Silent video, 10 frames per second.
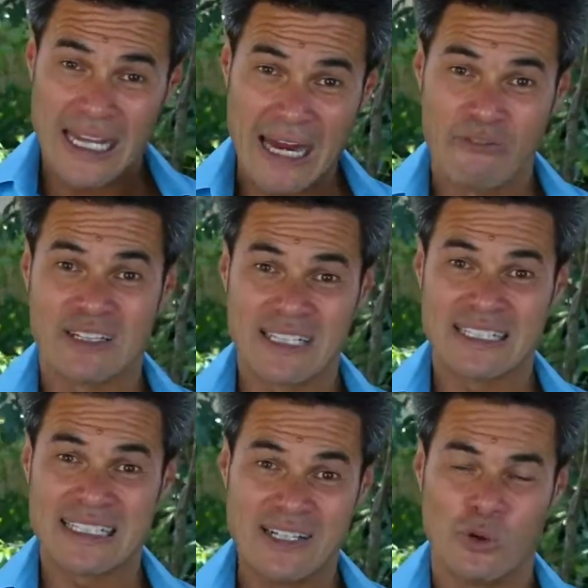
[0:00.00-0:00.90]

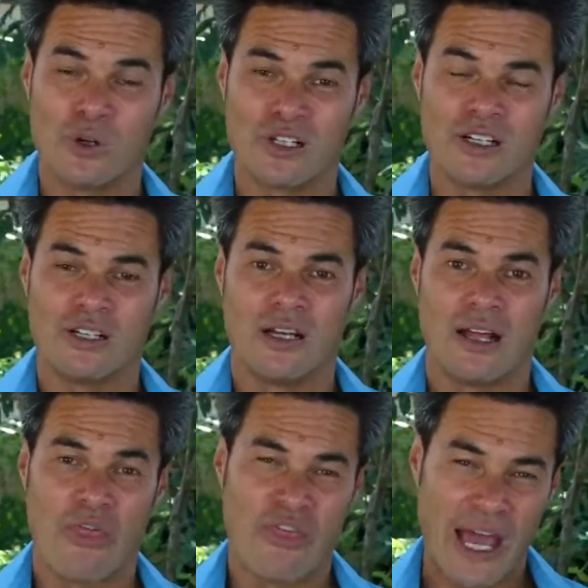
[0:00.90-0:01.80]
everything's in order.
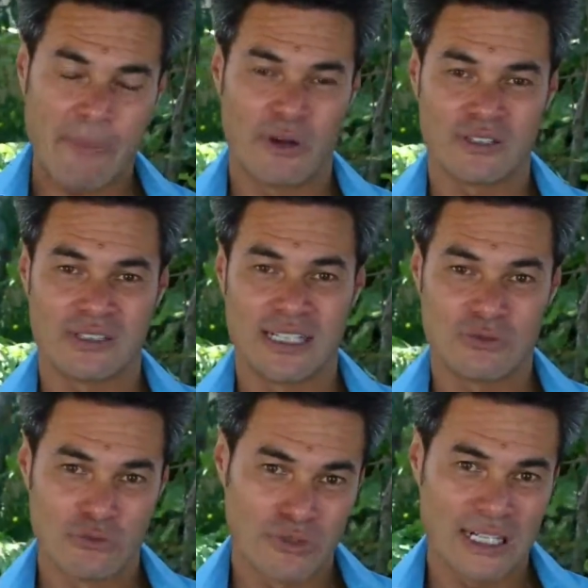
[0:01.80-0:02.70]
That person
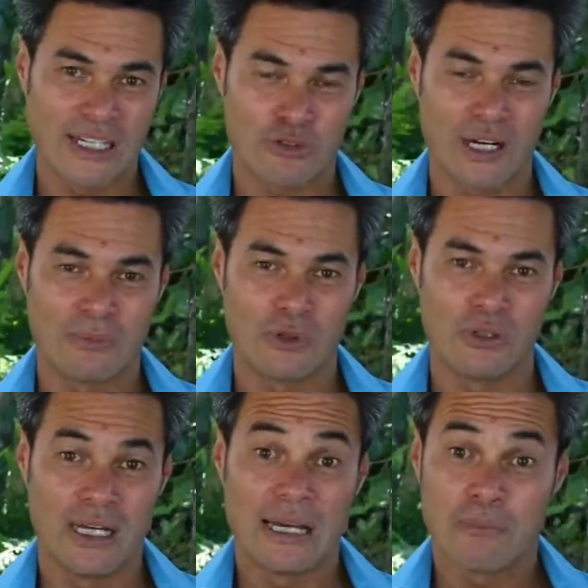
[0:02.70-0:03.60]
is really
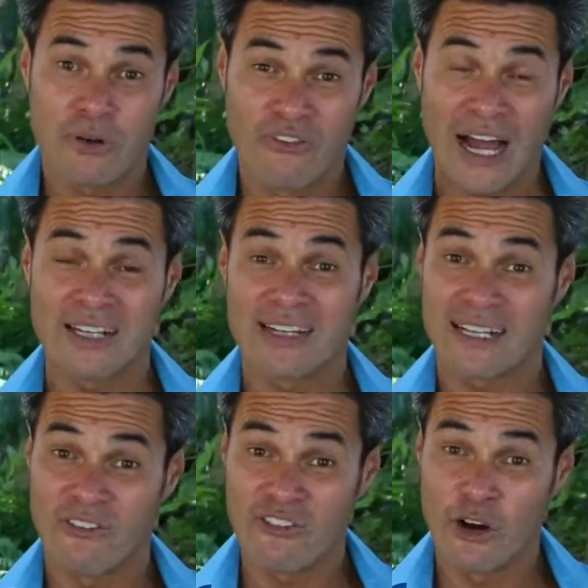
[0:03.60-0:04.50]
incredible, provided they
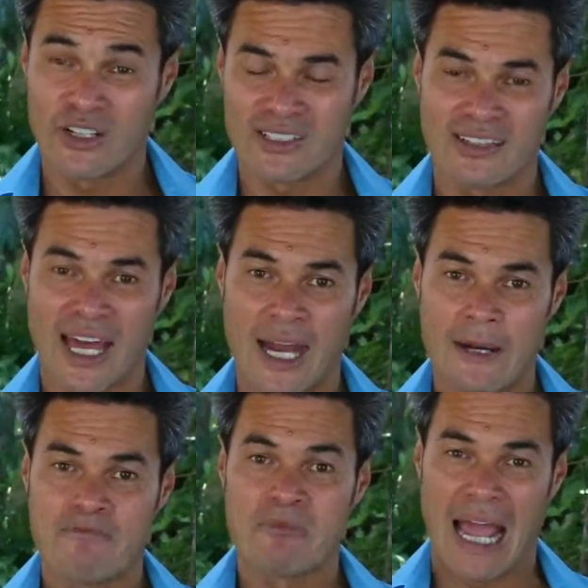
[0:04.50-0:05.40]
can focus at that,
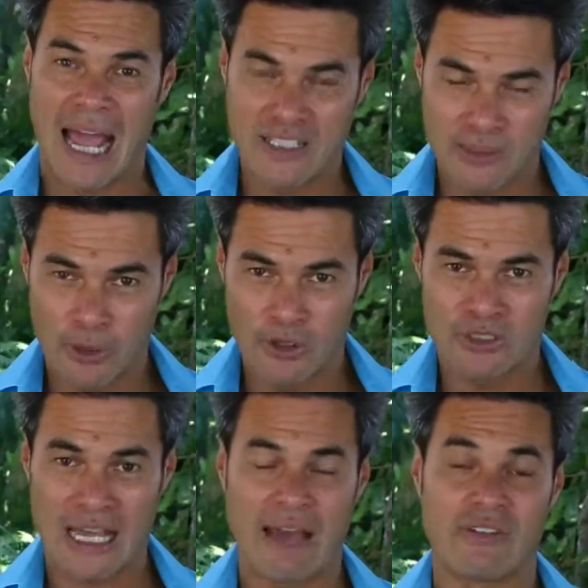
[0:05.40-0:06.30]
as opposed
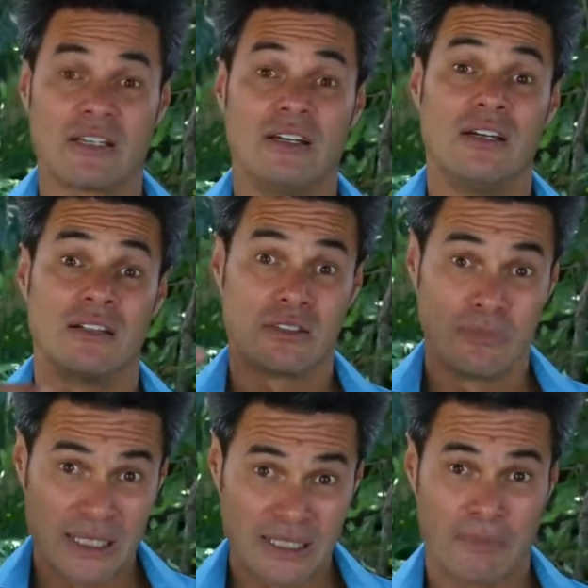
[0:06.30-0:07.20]
to having to
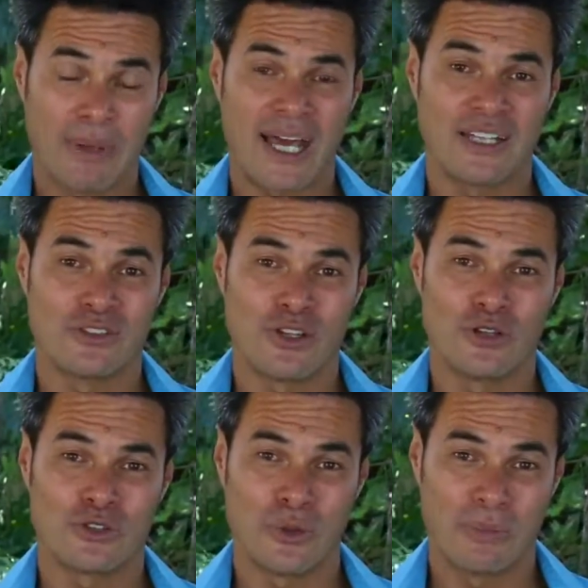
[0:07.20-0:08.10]
be compared to
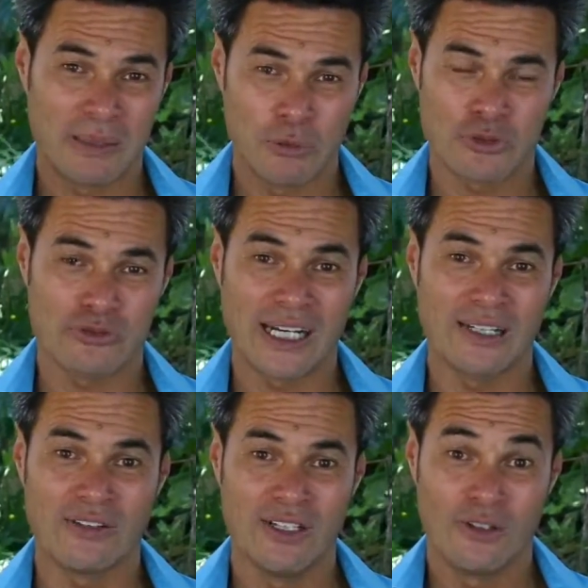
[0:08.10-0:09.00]
those who are being more
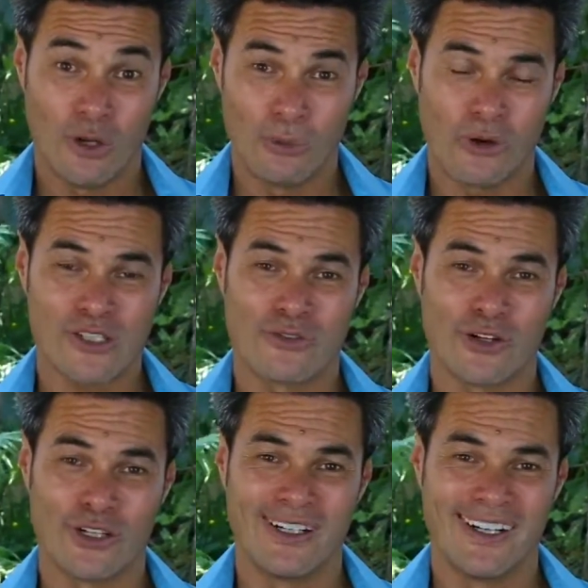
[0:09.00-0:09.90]
creative or more
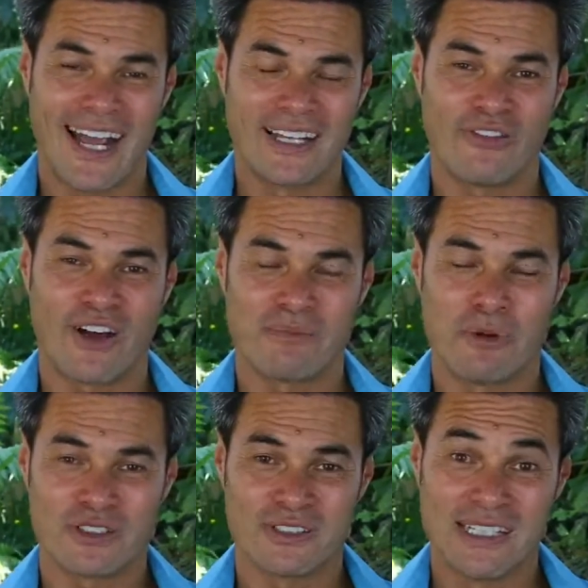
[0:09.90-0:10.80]
extrovert. And the final
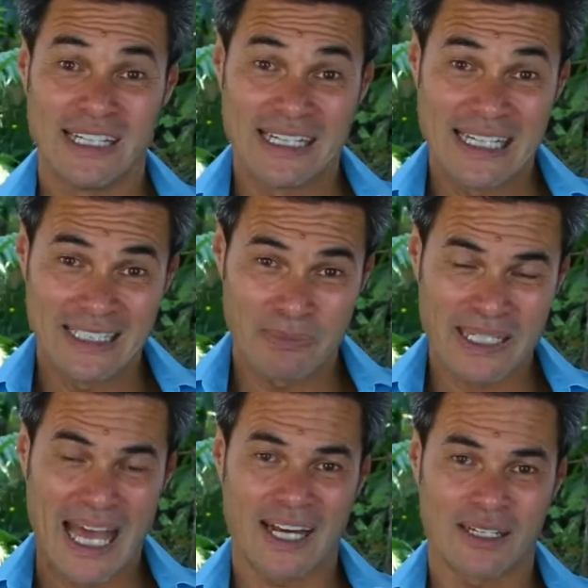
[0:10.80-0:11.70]
person is the
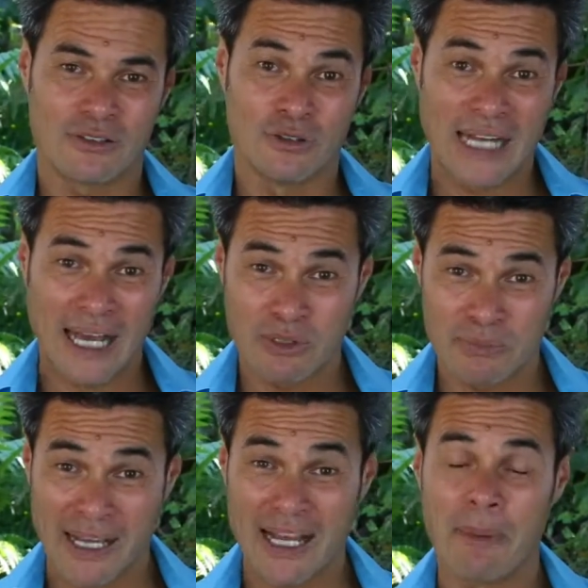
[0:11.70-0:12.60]
mechanic, who now is
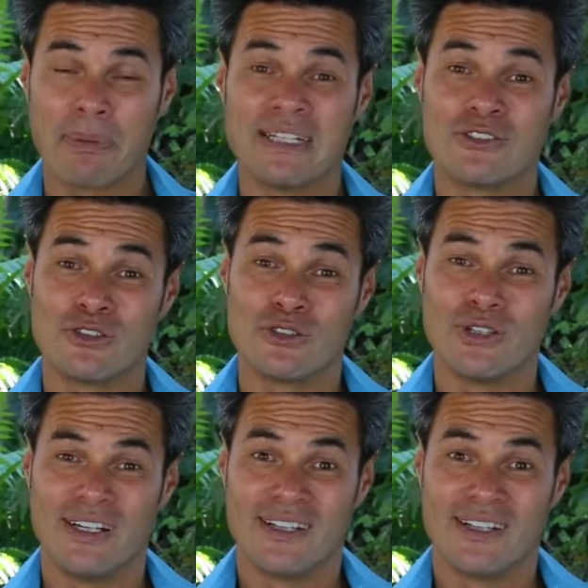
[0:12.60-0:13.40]
back up into